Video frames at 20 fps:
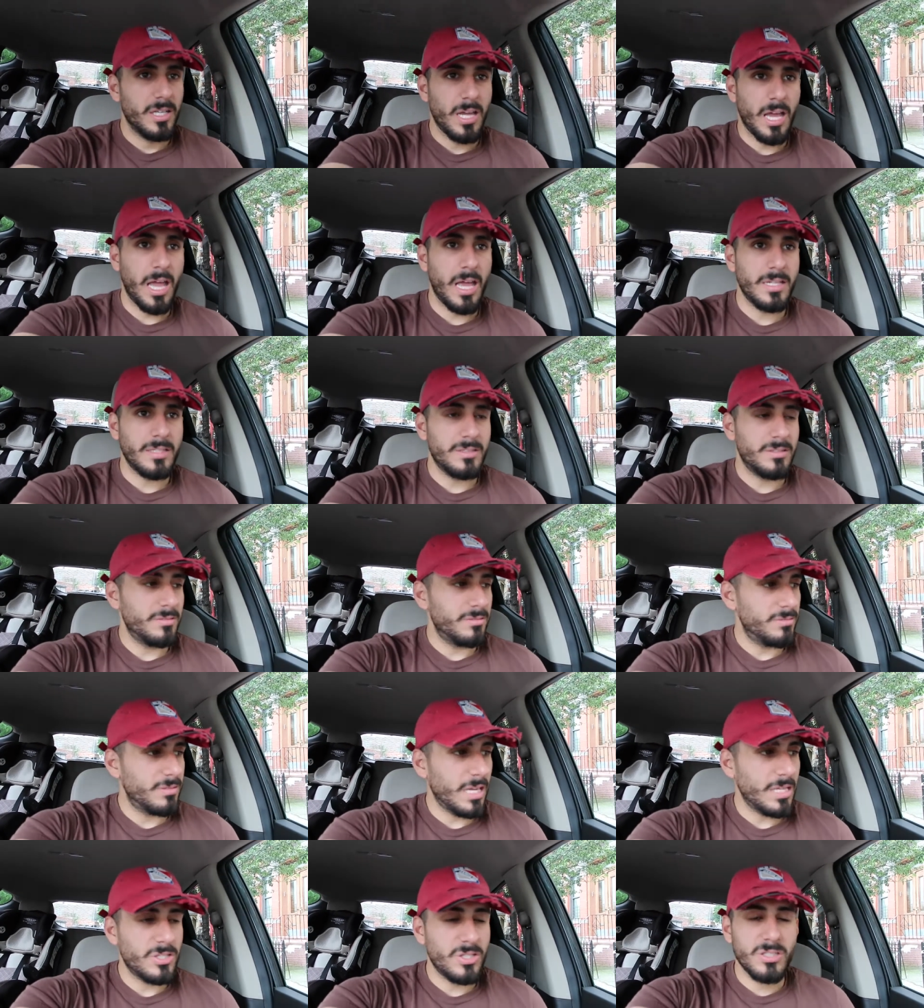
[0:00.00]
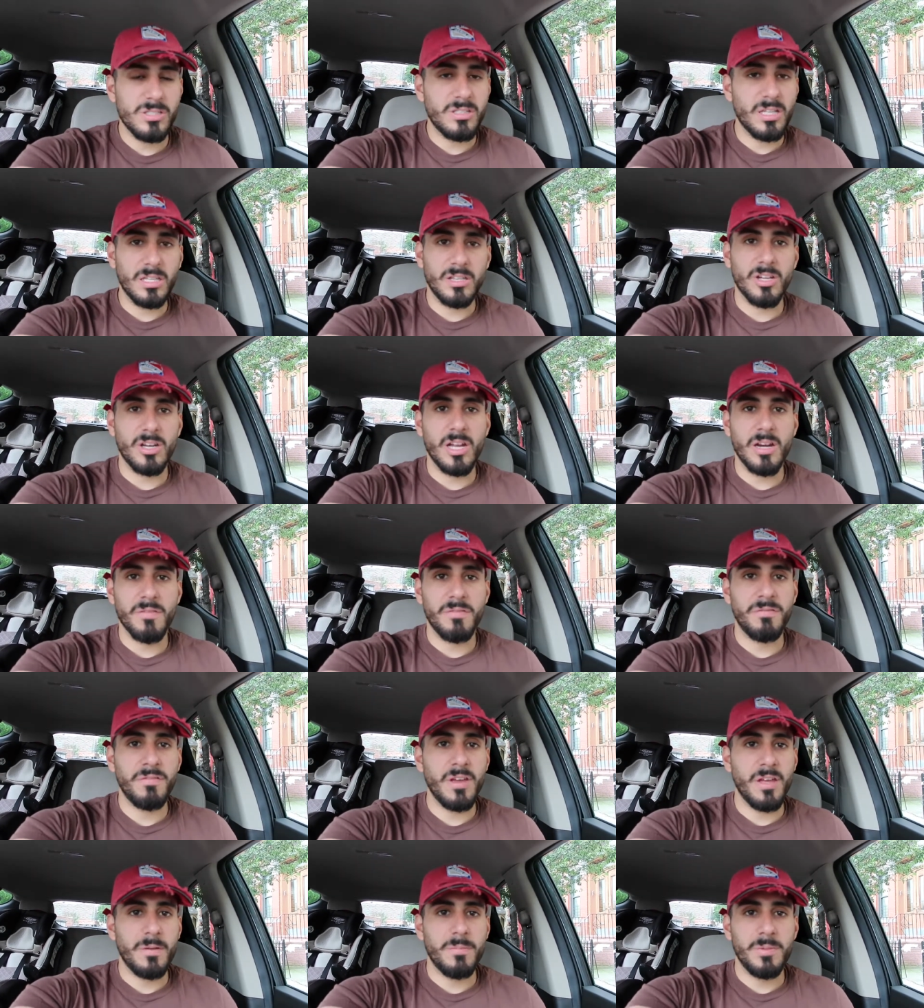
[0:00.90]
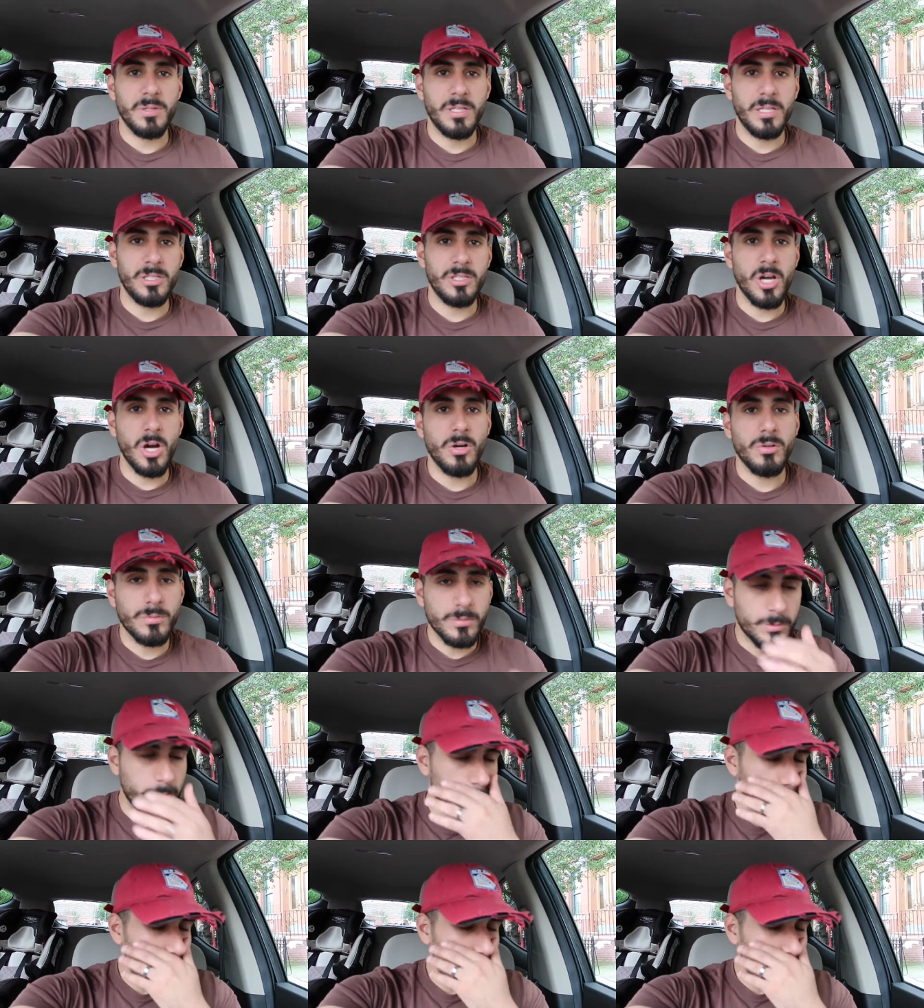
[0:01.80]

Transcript: and they just think they're gonna fit, but they don't.